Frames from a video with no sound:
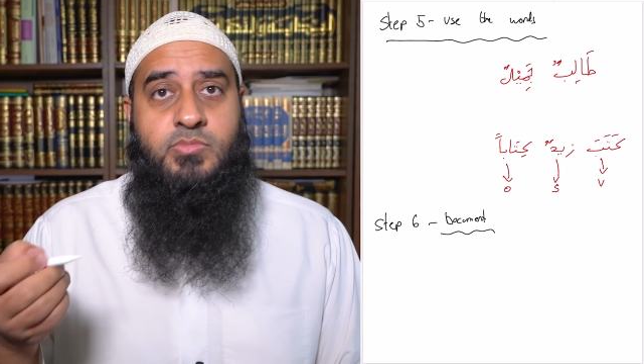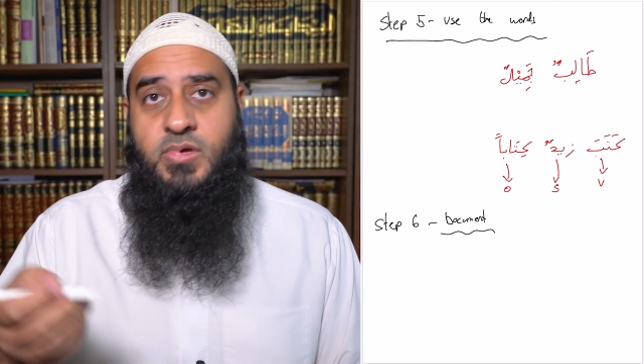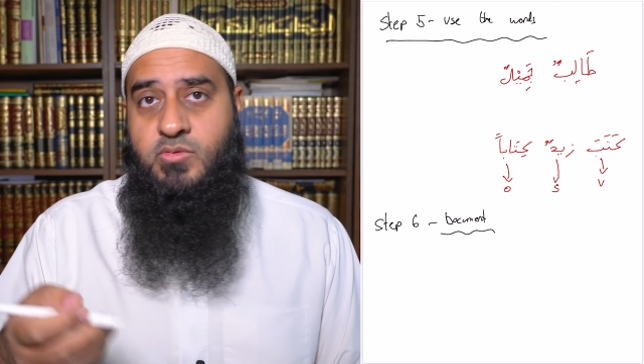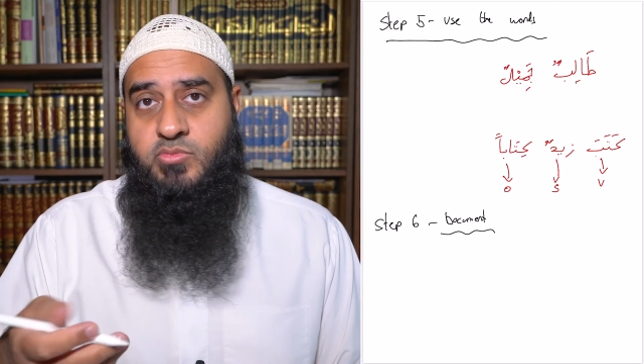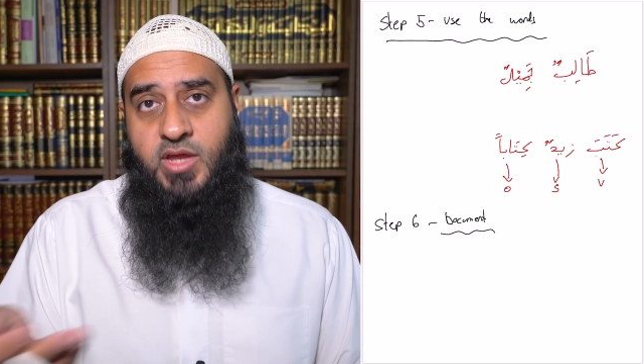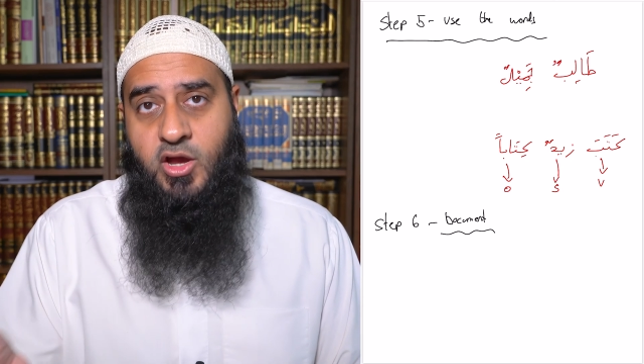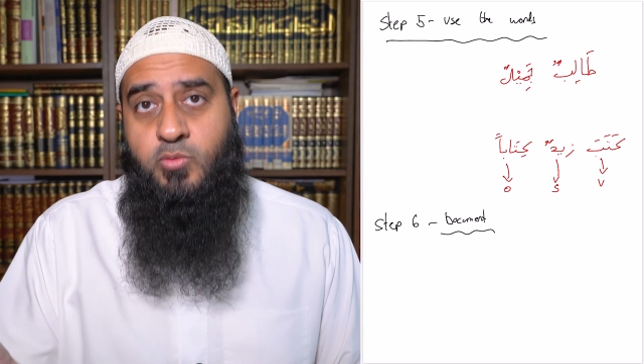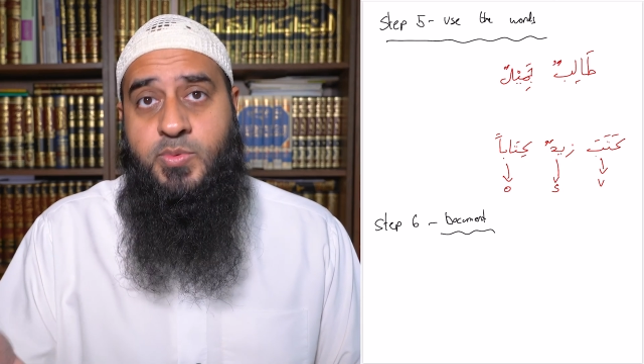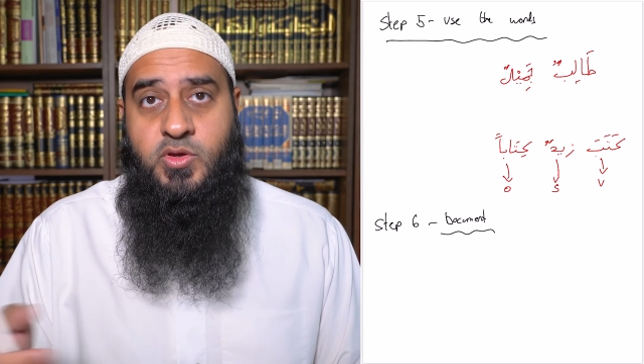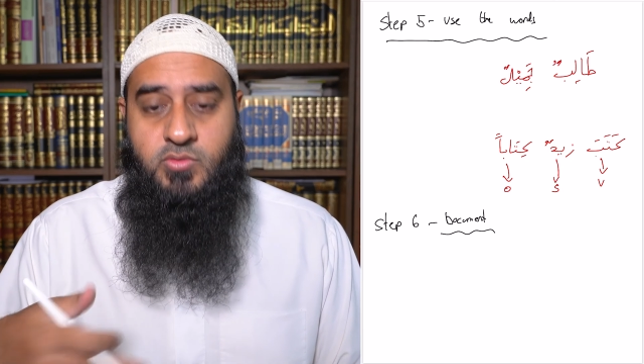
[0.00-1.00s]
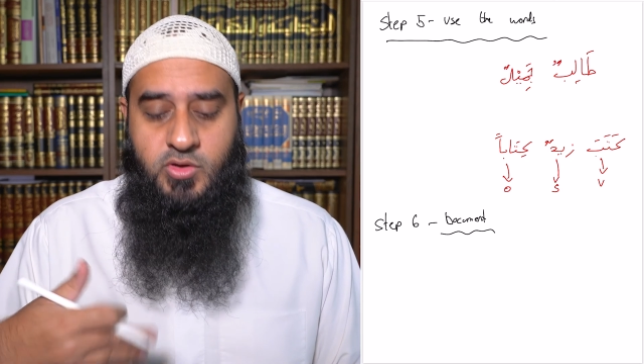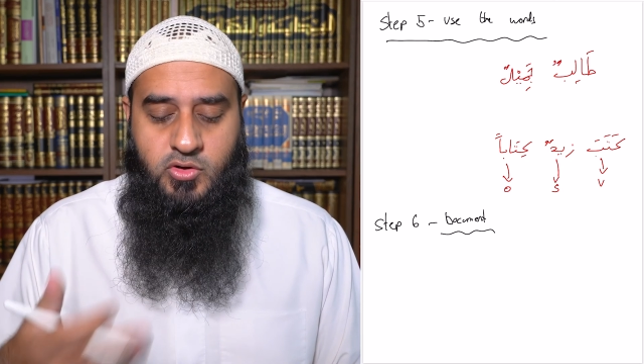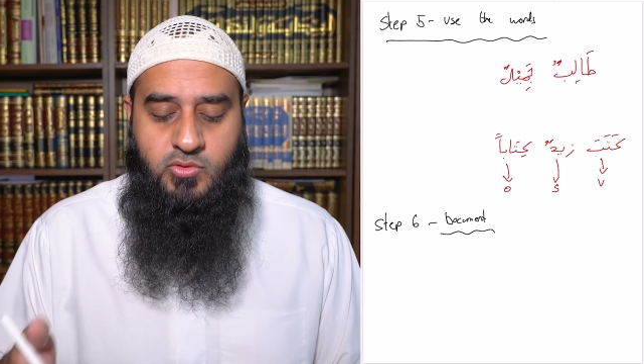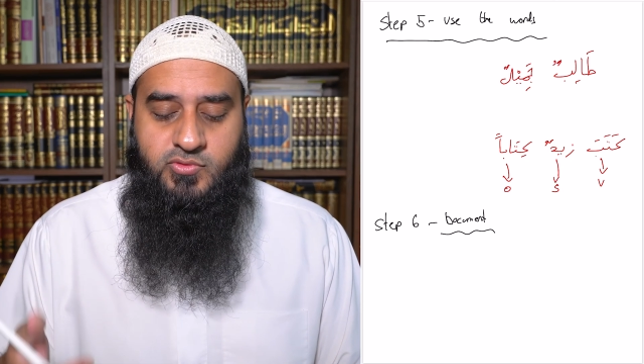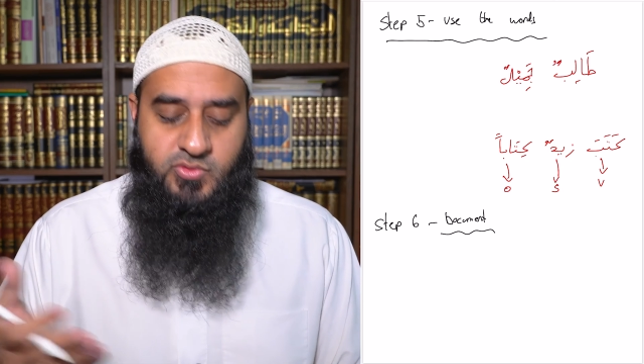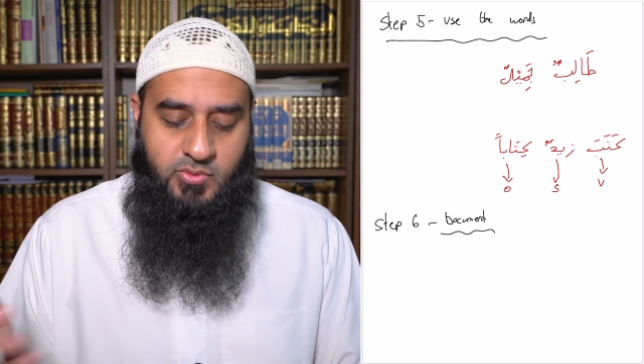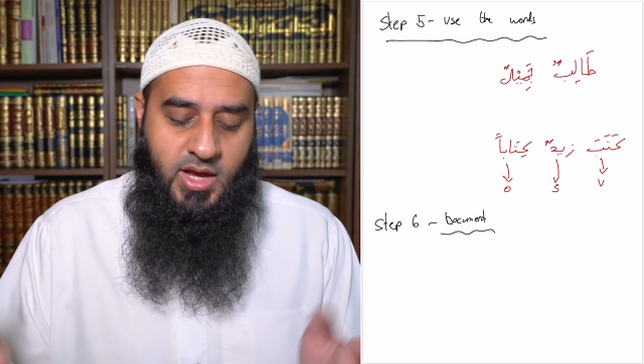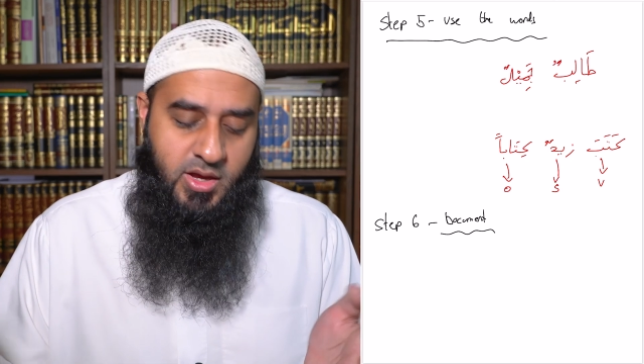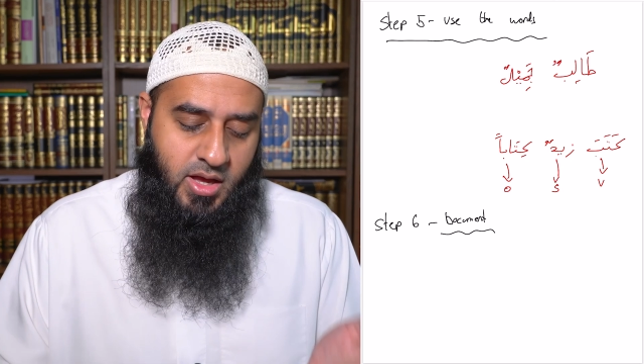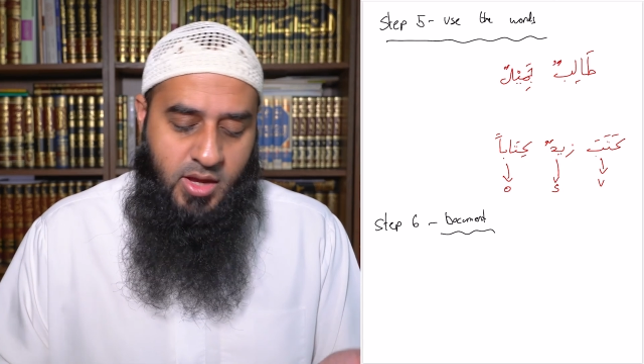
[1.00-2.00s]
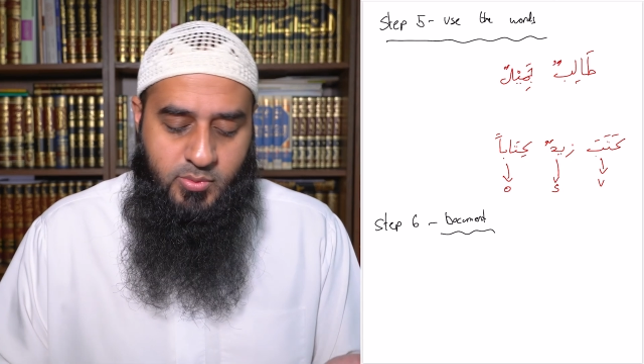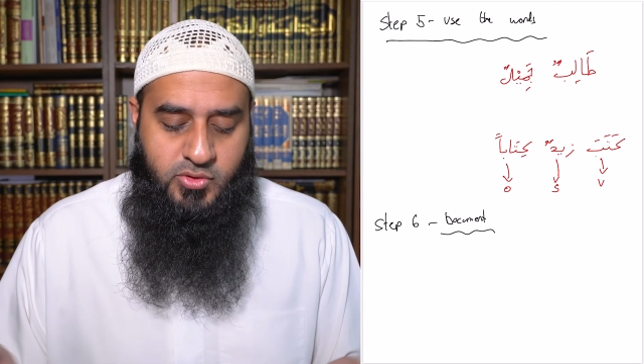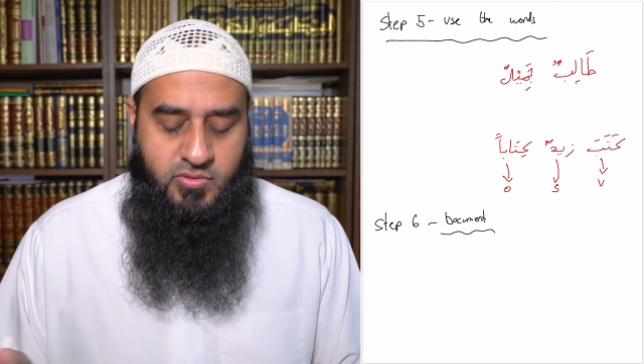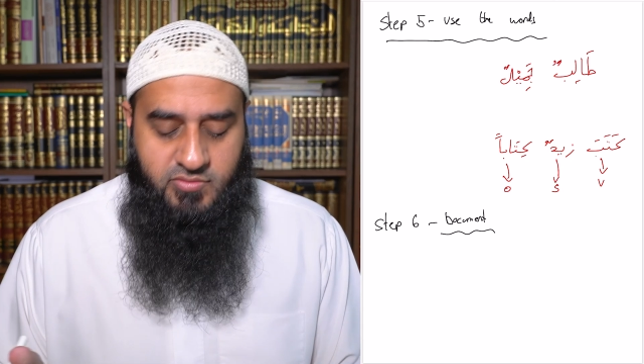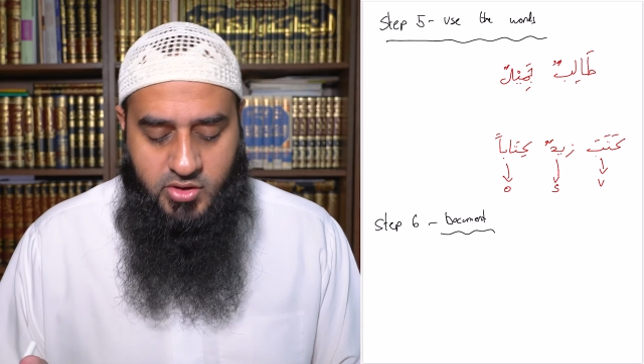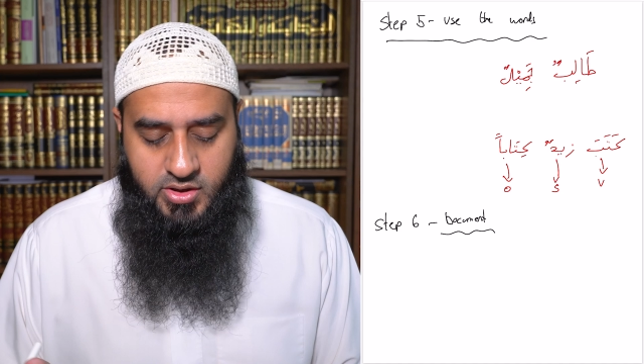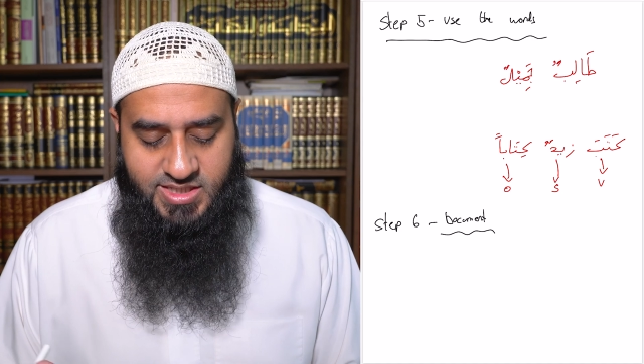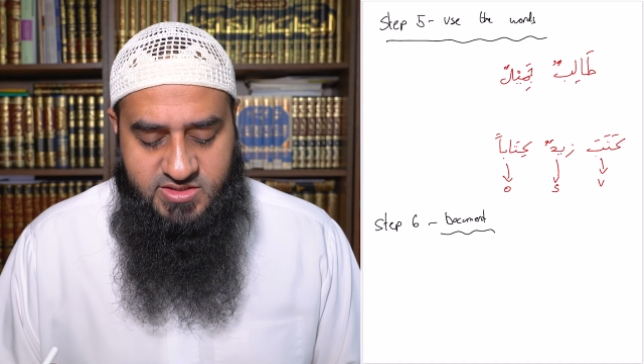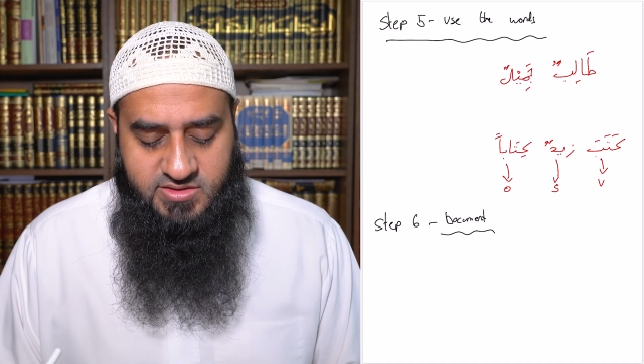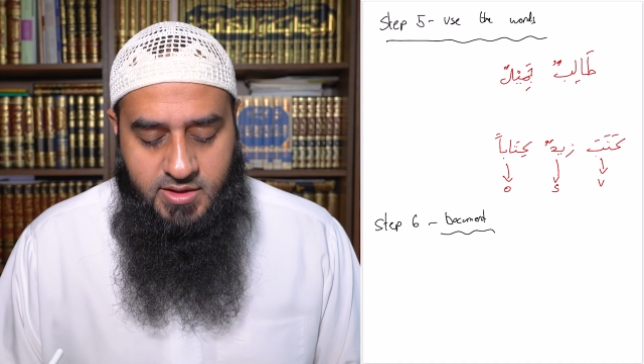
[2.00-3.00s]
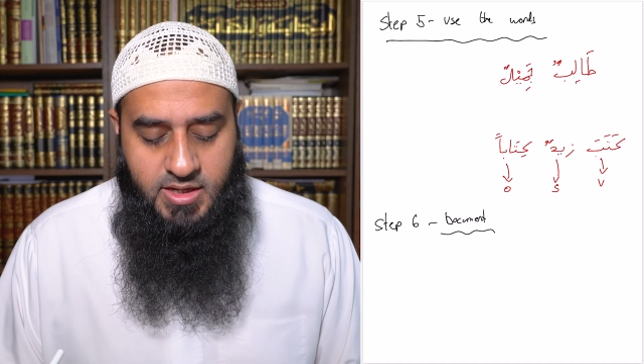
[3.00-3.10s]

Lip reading: It would help you, so I would do it regardless.